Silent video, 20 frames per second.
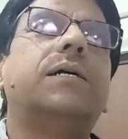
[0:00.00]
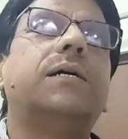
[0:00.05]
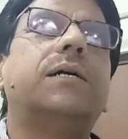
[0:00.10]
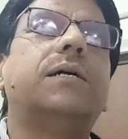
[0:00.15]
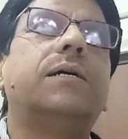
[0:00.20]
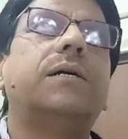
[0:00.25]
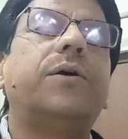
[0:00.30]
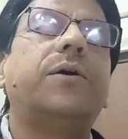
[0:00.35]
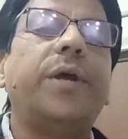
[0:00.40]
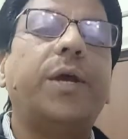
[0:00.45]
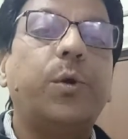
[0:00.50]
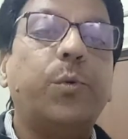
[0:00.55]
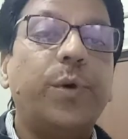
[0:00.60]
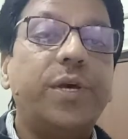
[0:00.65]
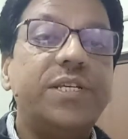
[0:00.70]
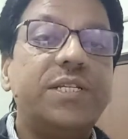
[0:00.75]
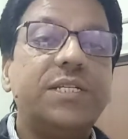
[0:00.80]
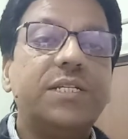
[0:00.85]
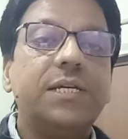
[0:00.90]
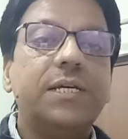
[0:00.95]

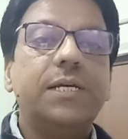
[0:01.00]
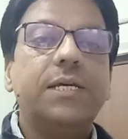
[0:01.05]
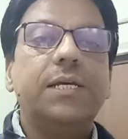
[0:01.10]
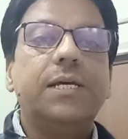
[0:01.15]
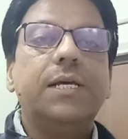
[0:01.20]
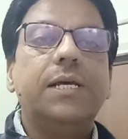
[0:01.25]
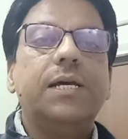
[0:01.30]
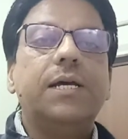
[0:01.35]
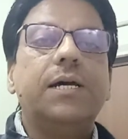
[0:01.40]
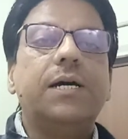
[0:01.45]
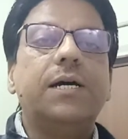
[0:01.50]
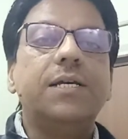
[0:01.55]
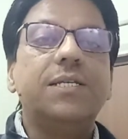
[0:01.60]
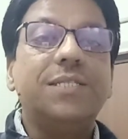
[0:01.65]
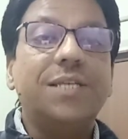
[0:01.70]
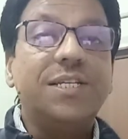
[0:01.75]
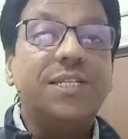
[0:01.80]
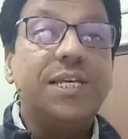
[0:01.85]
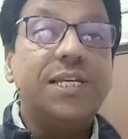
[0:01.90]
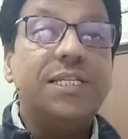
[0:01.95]
request,
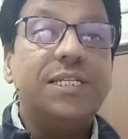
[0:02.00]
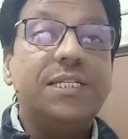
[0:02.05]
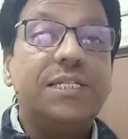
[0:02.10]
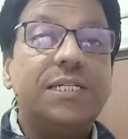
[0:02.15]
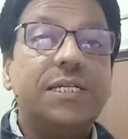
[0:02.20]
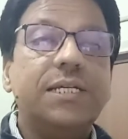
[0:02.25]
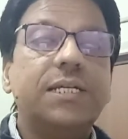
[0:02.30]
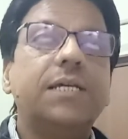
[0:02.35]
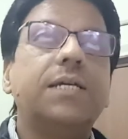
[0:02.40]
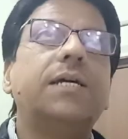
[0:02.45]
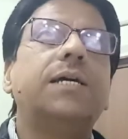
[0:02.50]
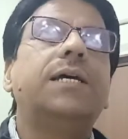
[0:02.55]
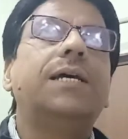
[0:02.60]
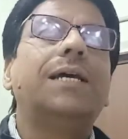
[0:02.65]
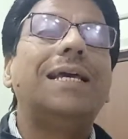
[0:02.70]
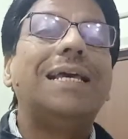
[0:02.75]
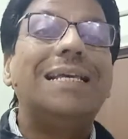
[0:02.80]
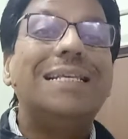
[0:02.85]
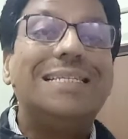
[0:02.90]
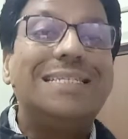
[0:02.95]
suggest,
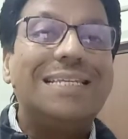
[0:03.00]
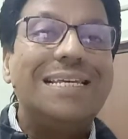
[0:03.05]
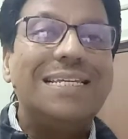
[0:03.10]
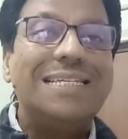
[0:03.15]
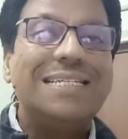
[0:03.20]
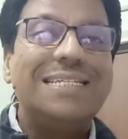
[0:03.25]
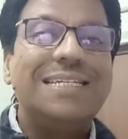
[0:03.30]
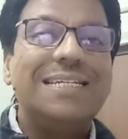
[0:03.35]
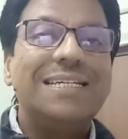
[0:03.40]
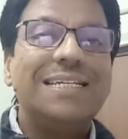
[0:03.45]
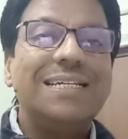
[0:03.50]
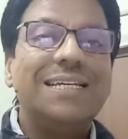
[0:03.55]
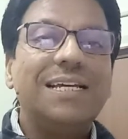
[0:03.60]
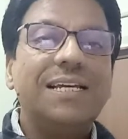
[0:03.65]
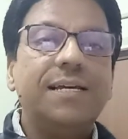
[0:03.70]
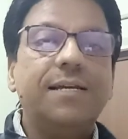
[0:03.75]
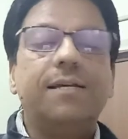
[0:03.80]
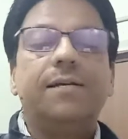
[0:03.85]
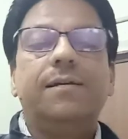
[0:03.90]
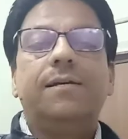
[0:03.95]
insist.
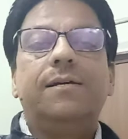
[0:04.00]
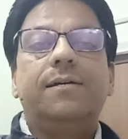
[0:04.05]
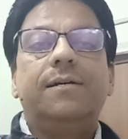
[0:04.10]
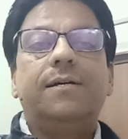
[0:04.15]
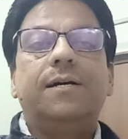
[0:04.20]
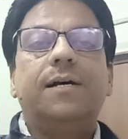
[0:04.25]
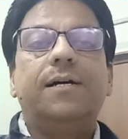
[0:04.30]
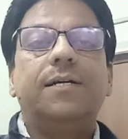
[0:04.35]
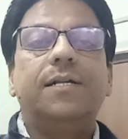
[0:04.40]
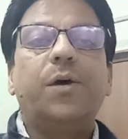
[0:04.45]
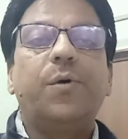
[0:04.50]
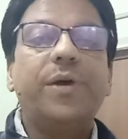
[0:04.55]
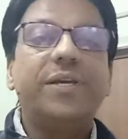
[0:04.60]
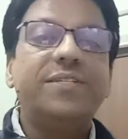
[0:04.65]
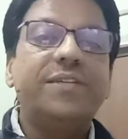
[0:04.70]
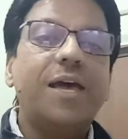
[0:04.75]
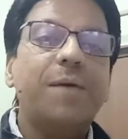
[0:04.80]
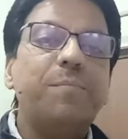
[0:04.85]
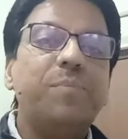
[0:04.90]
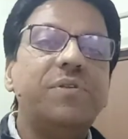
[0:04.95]
Now
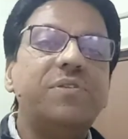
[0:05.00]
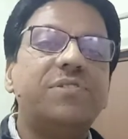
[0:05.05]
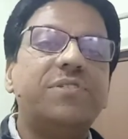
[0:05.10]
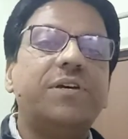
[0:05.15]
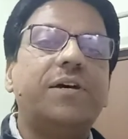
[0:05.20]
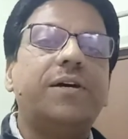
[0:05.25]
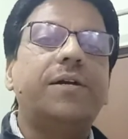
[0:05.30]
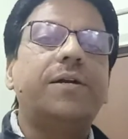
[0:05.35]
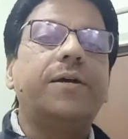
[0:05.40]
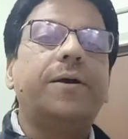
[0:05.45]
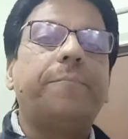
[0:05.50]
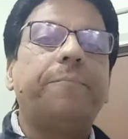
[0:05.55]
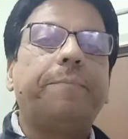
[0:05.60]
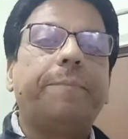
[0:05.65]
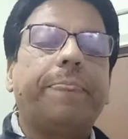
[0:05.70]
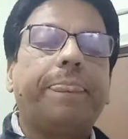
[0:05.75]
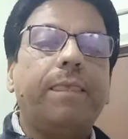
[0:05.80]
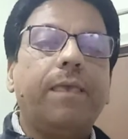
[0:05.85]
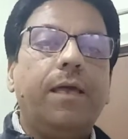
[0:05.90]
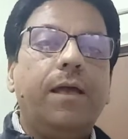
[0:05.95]
examples are,
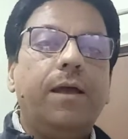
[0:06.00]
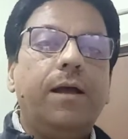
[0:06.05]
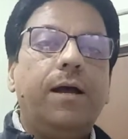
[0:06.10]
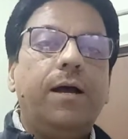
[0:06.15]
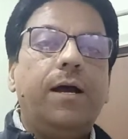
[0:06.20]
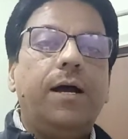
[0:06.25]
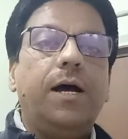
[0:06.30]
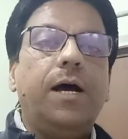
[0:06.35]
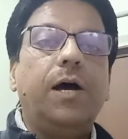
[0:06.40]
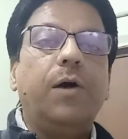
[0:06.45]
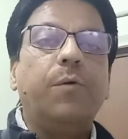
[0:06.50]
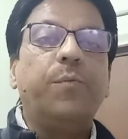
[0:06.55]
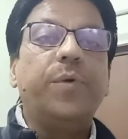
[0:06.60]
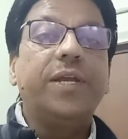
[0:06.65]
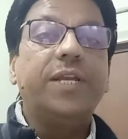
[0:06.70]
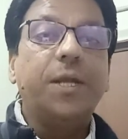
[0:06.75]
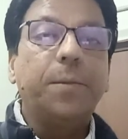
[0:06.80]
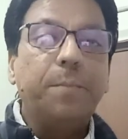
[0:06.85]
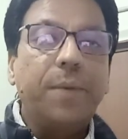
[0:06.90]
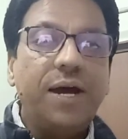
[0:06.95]
we
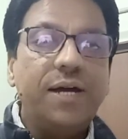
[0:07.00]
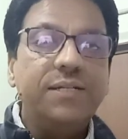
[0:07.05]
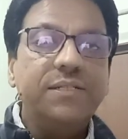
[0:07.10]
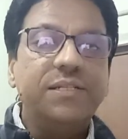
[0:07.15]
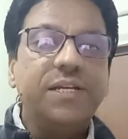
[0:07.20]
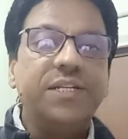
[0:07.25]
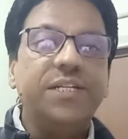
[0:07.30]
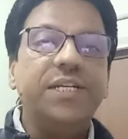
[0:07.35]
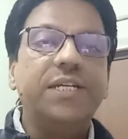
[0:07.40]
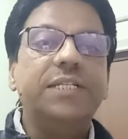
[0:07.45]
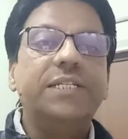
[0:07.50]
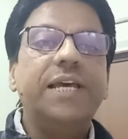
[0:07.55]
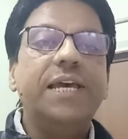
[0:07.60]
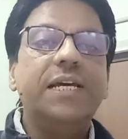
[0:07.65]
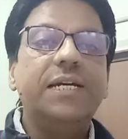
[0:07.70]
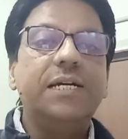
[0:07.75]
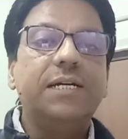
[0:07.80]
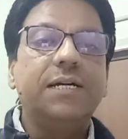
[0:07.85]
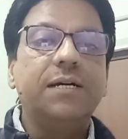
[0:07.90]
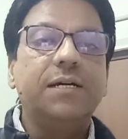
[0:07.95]
demand that he take
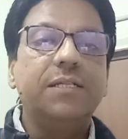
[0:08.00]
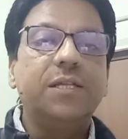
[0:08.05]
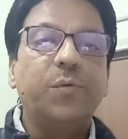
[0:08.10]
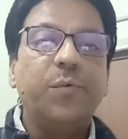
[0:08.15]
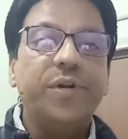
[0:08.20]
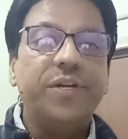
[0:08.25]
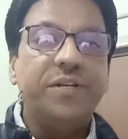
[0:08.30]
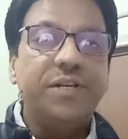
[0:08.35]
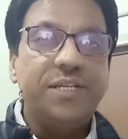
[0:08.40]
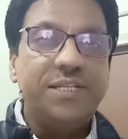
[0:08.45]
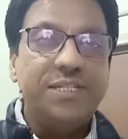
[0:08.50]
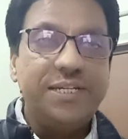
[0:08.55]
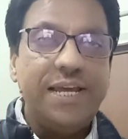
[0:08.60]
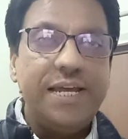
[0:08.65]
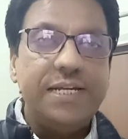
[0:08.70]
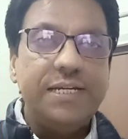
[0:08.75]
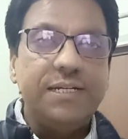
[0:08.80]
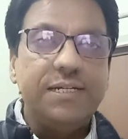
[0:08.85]
the witness stand,